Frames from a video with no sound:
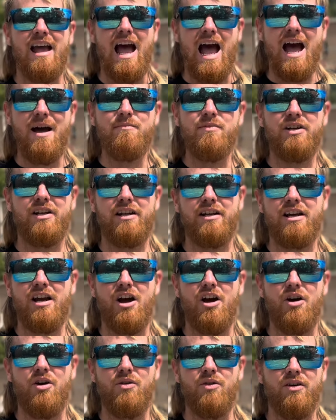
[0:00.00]
I'm gonna
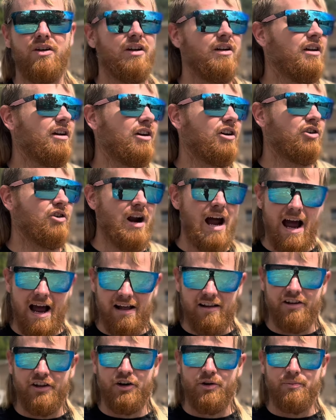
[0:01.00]
go cry
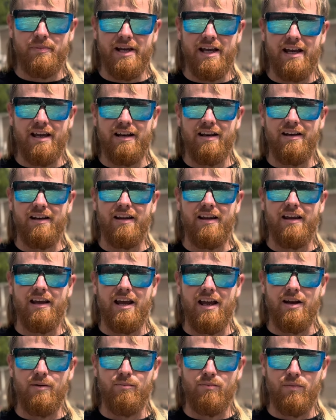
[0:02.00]
a little bit
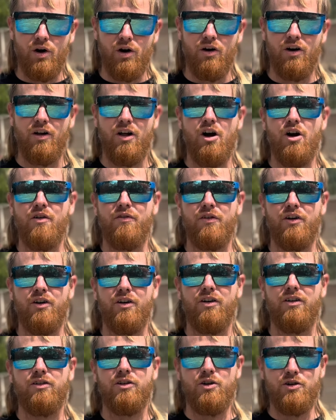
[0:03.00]
and mull over
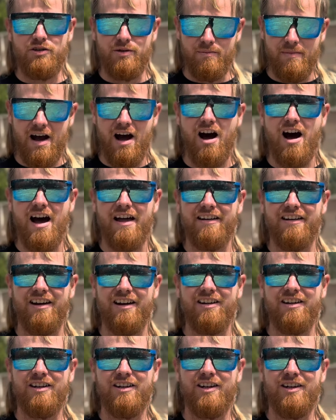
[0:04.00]
losing my
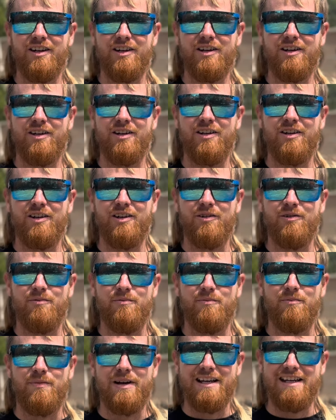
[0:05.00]
Honda.
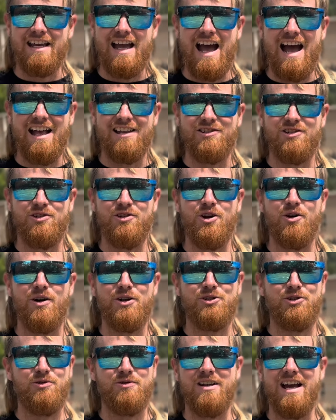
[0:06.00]
But guys, you know
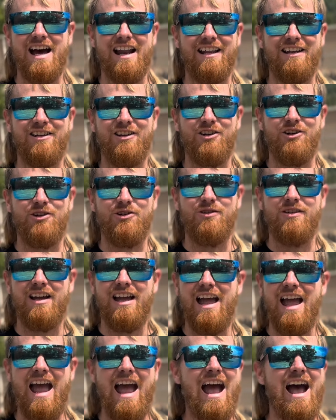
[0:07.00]
what you gotta
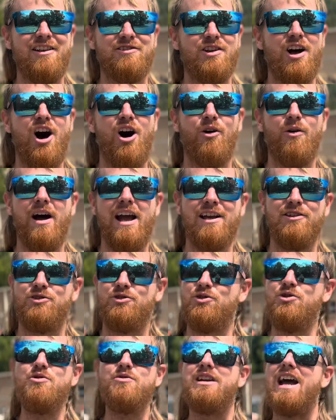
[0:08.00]
do. As
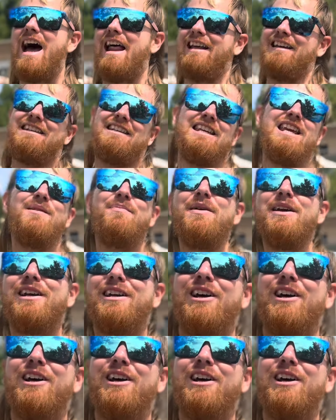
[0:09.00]
always, you gotta keep it